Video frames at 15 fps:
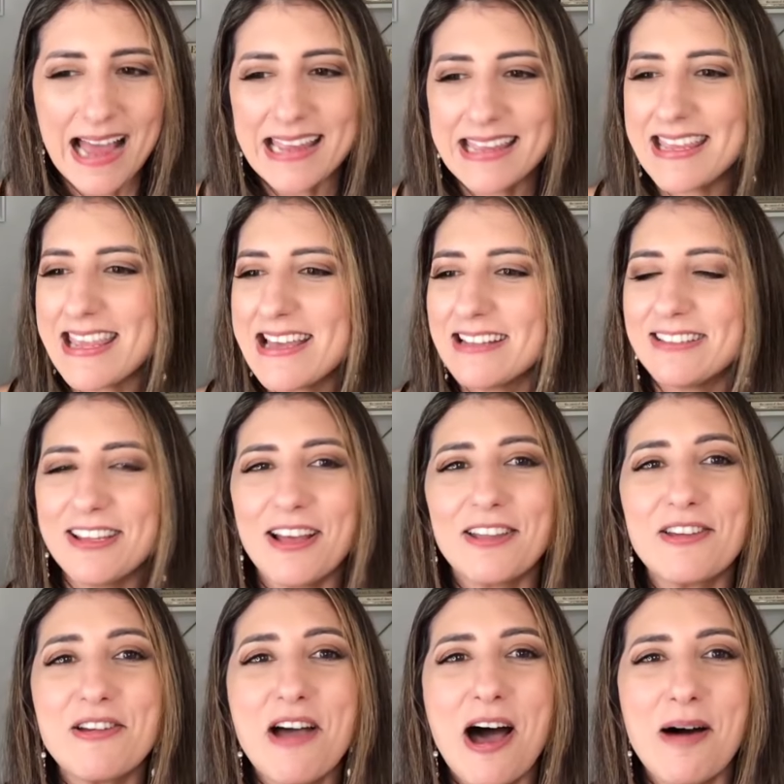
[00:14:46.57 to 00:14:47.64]
I can't tell
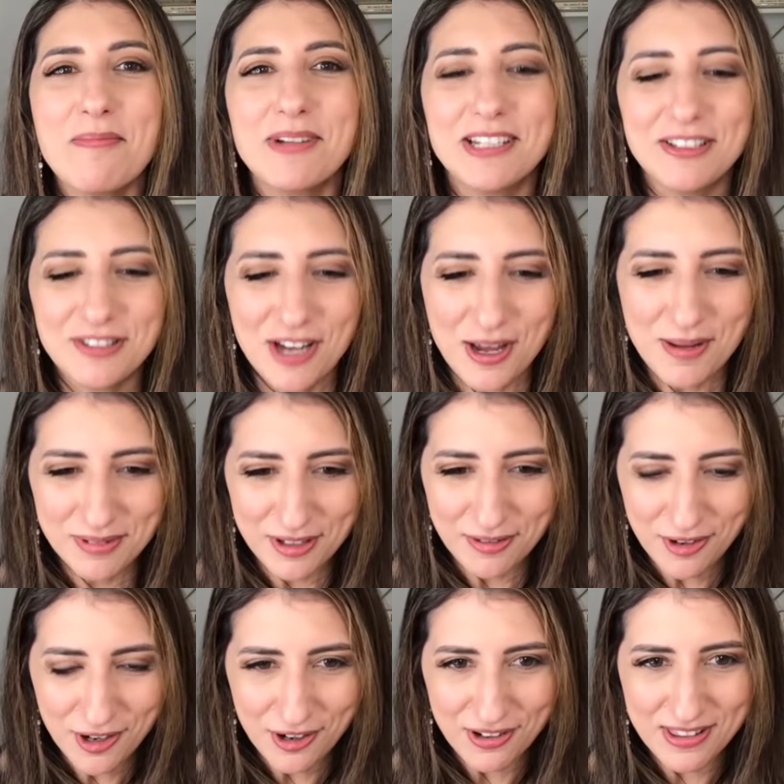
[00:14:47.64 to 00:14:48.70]
you how many times
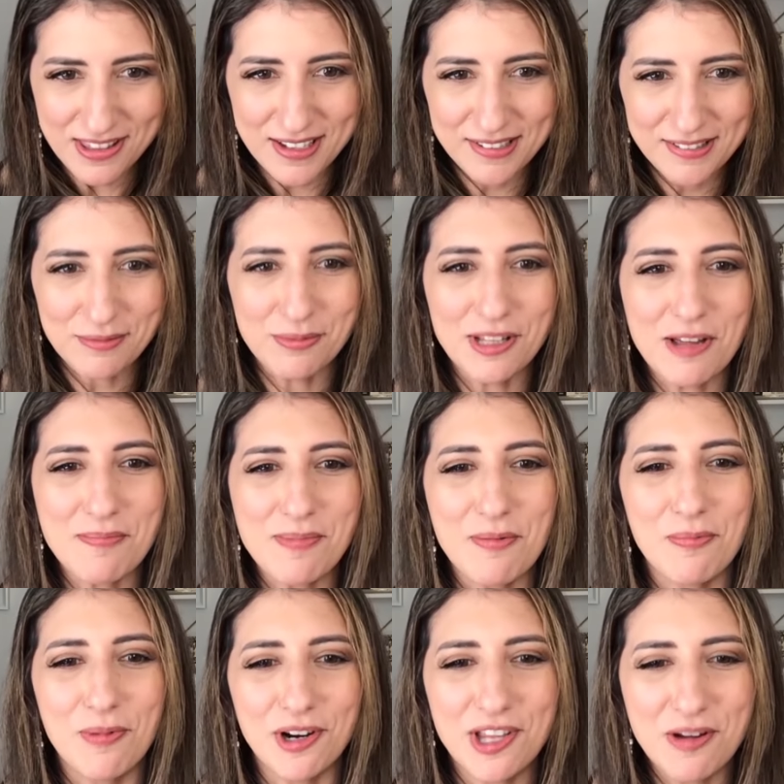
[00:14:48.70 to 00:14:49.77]
I've heard this when I've
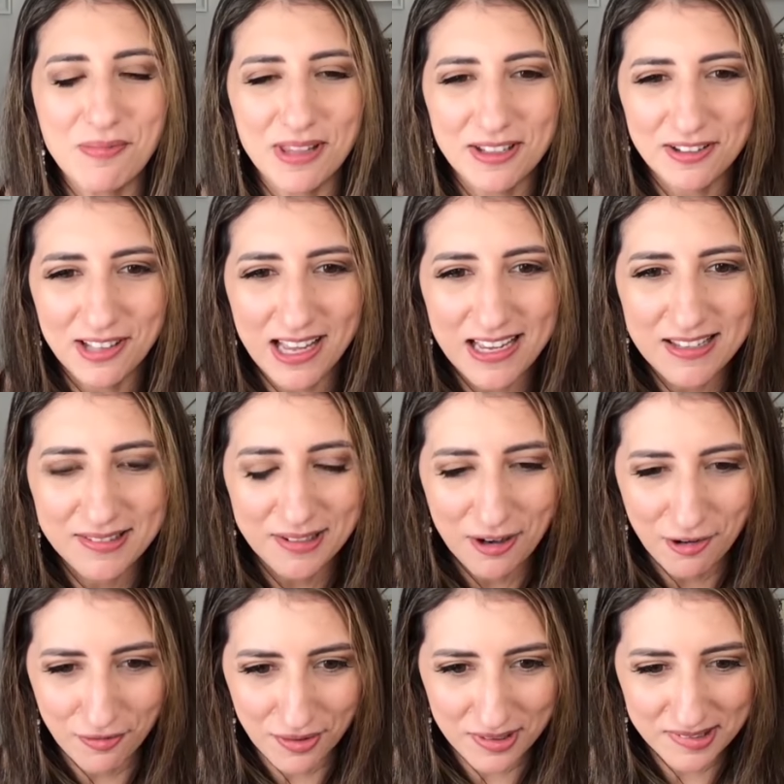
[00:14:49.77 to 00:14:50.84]
been working with clients
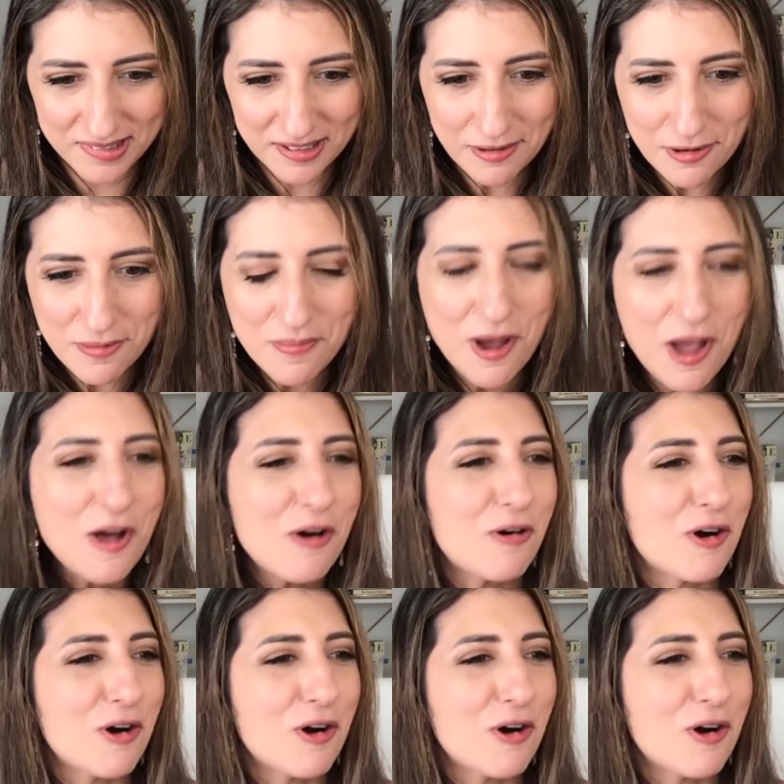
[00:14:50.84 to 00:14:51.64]
over Zoom